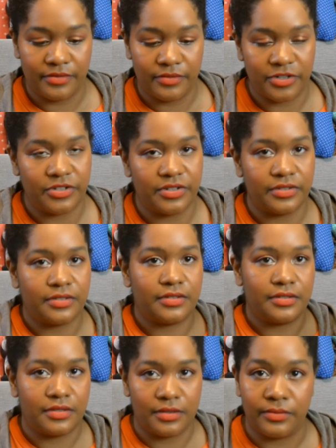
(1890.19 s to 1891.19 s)
which
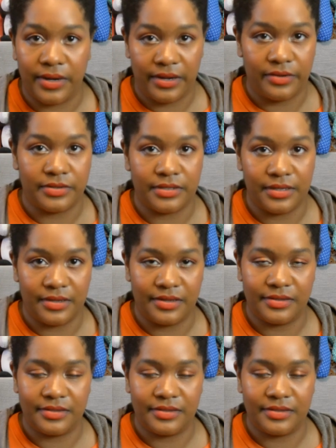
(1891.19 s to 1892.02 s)
is the week you see this.